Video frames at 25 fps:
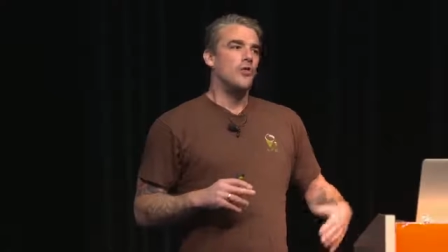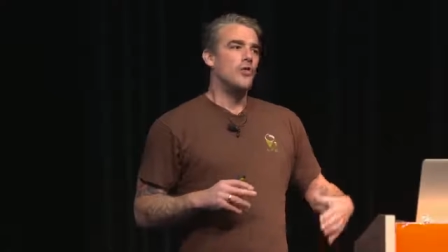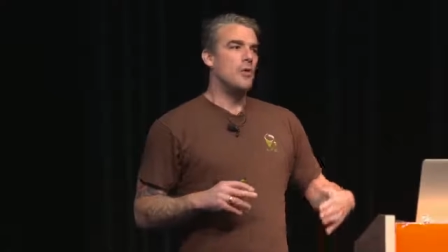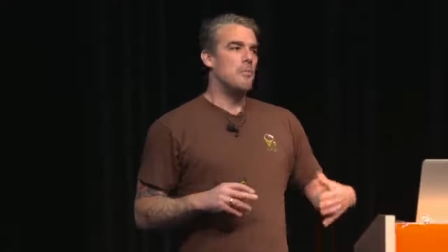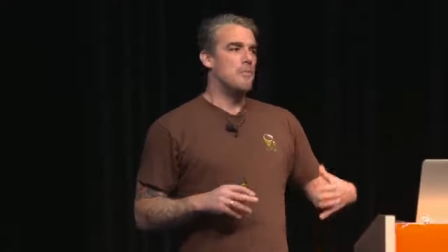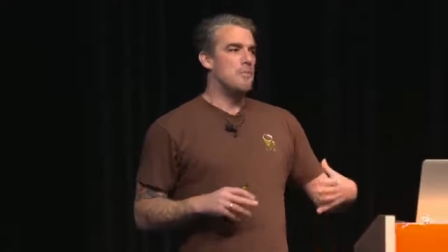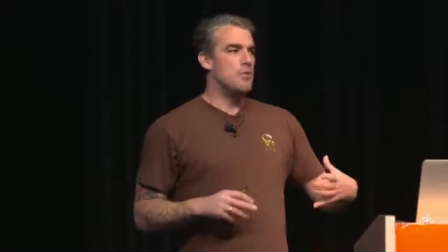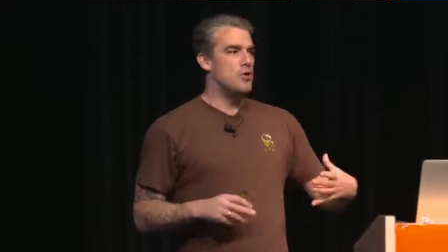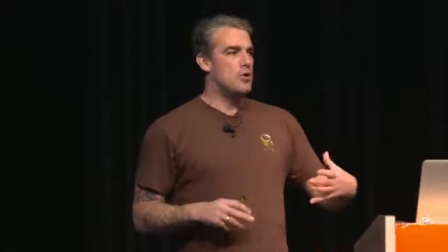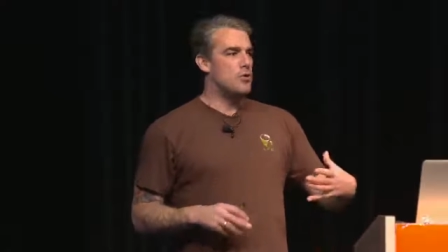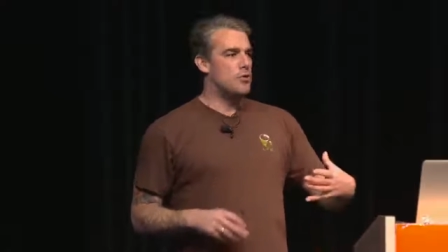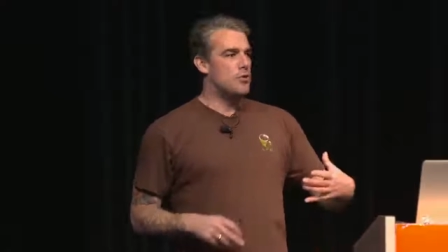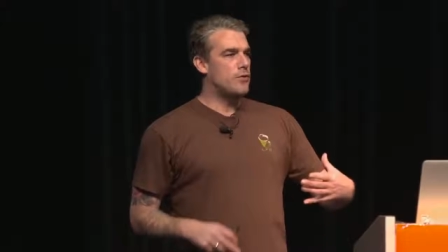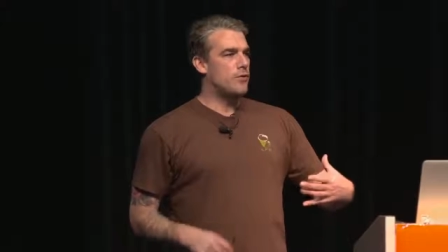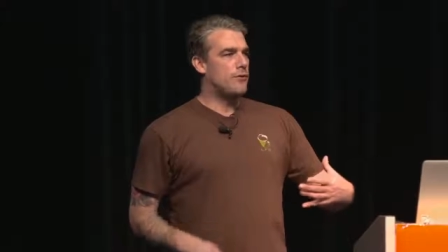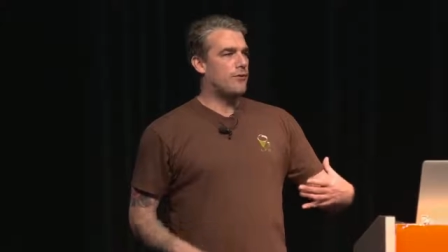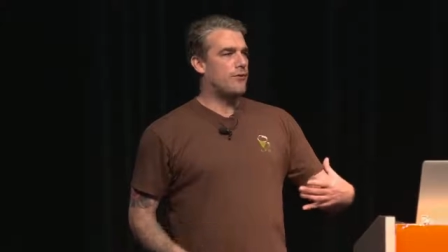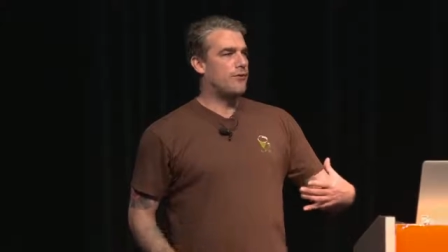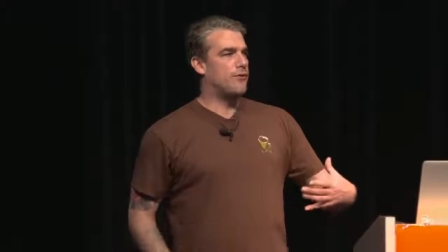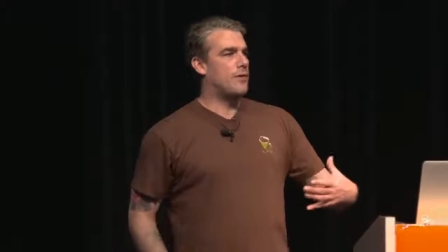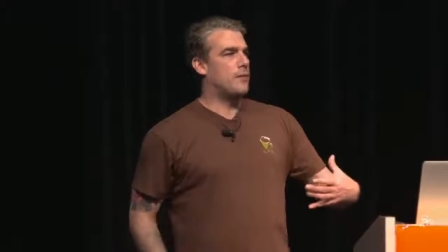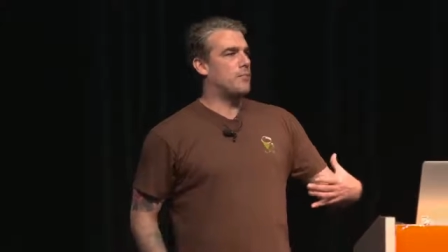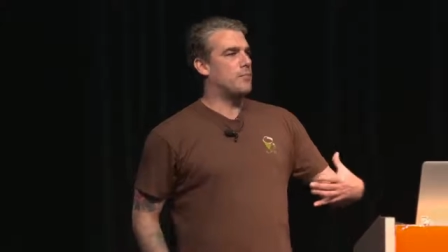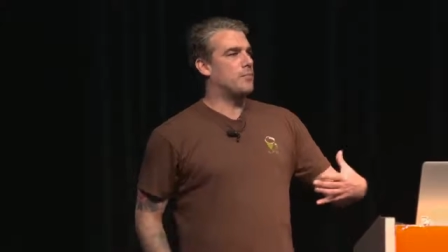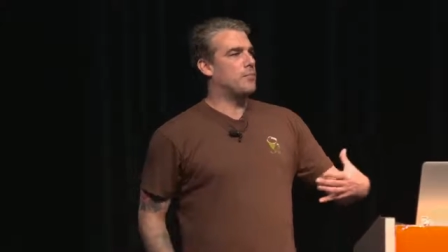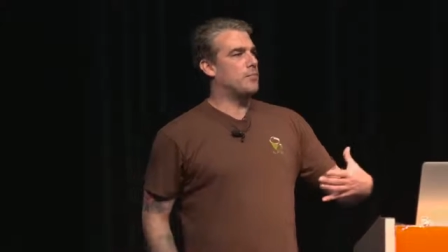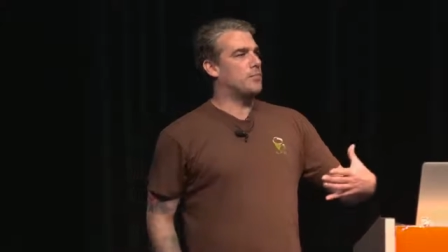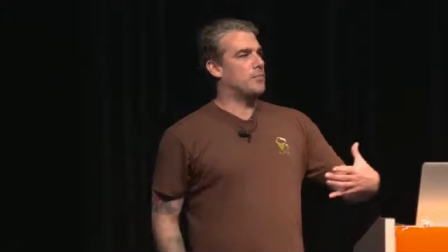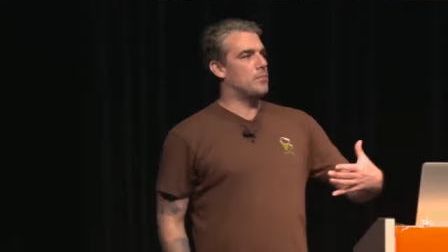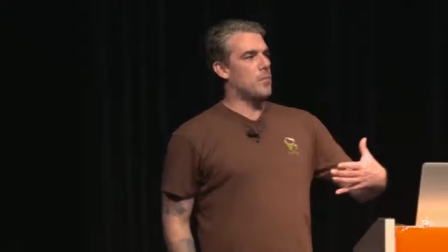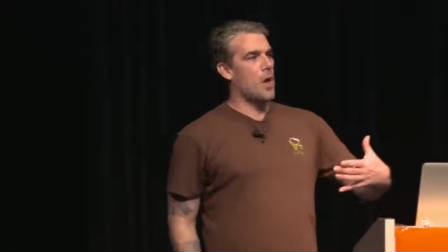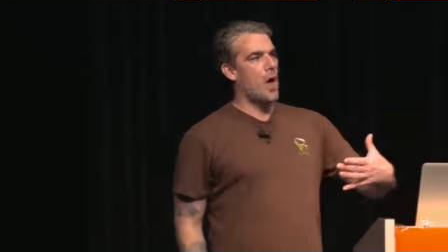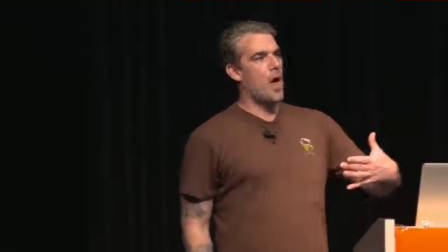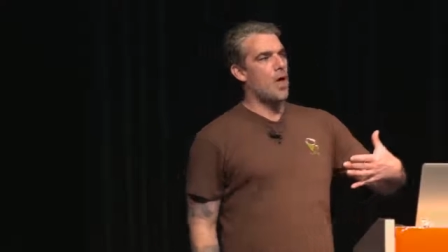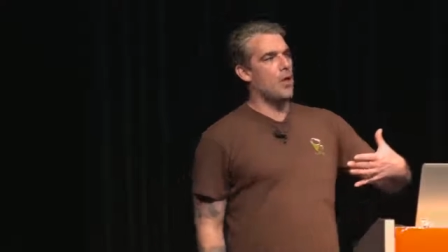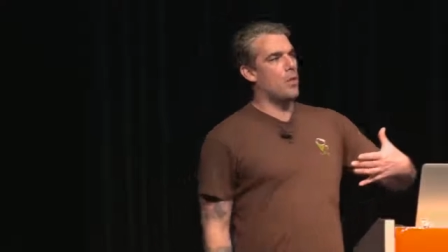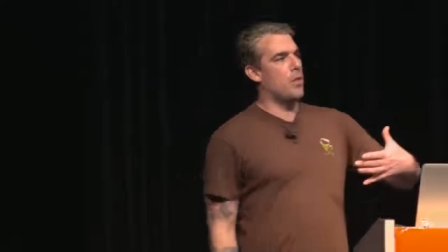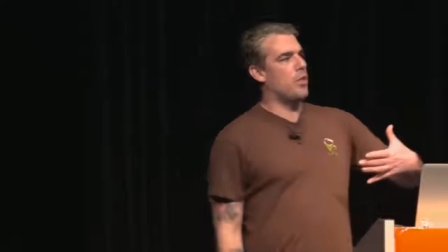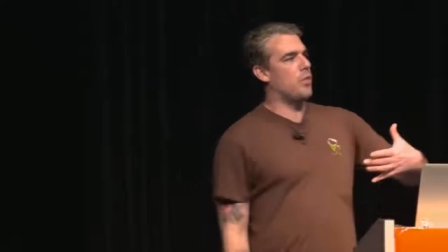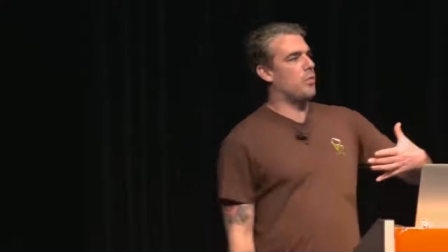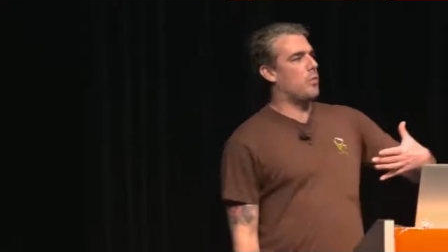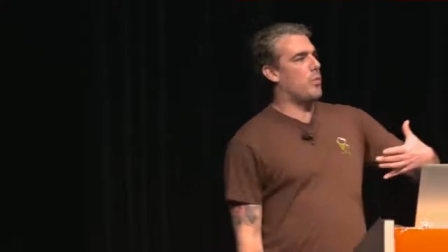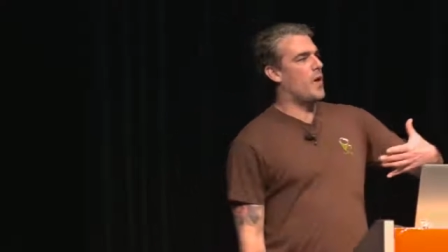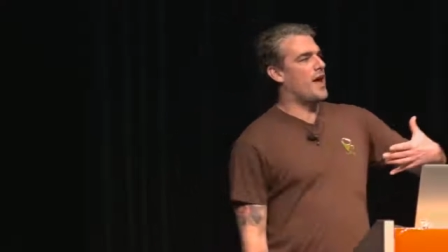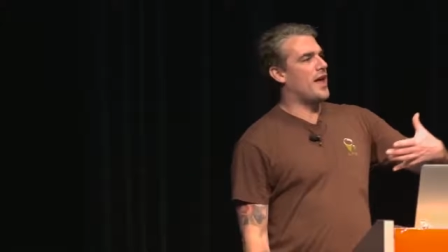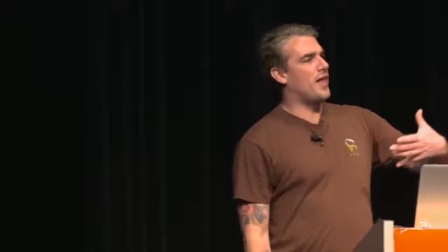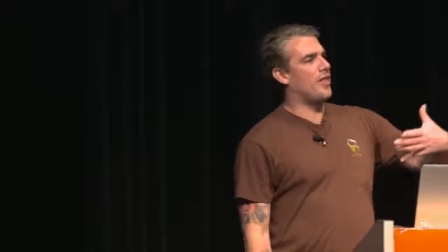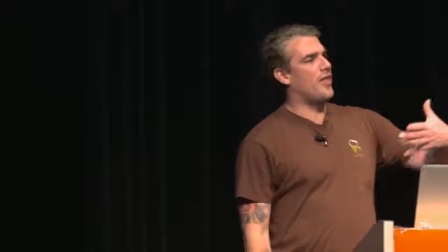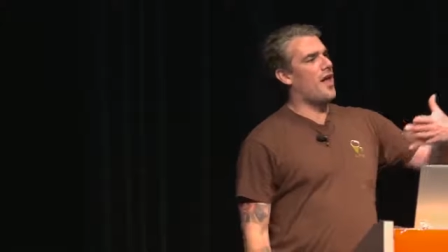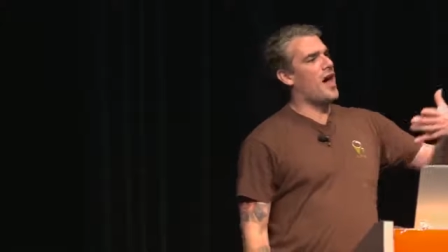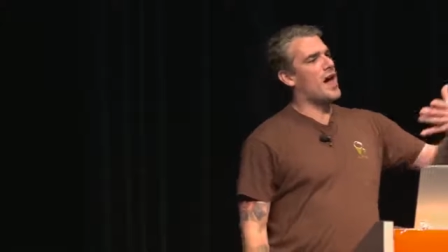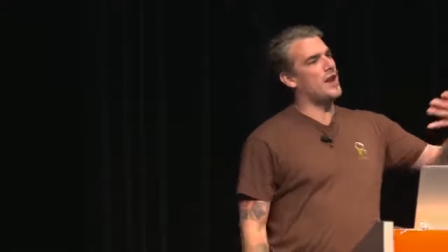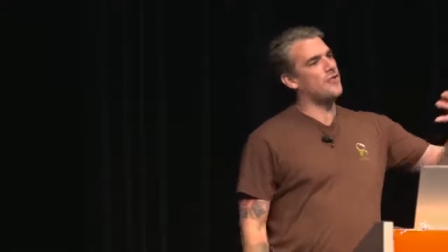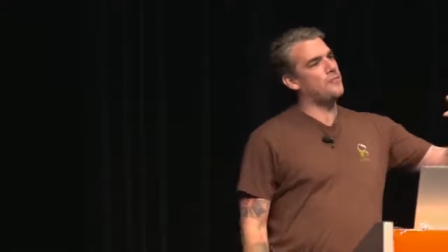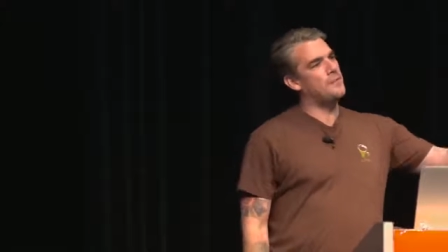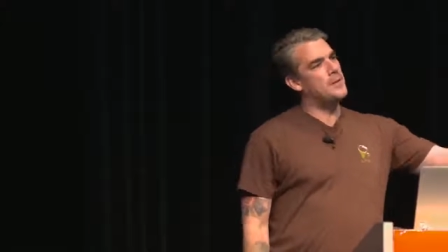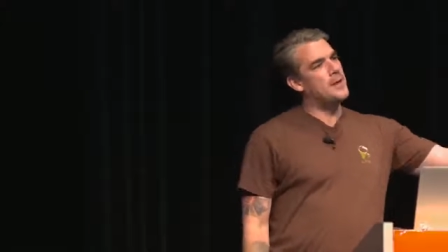The move from a, the way a lot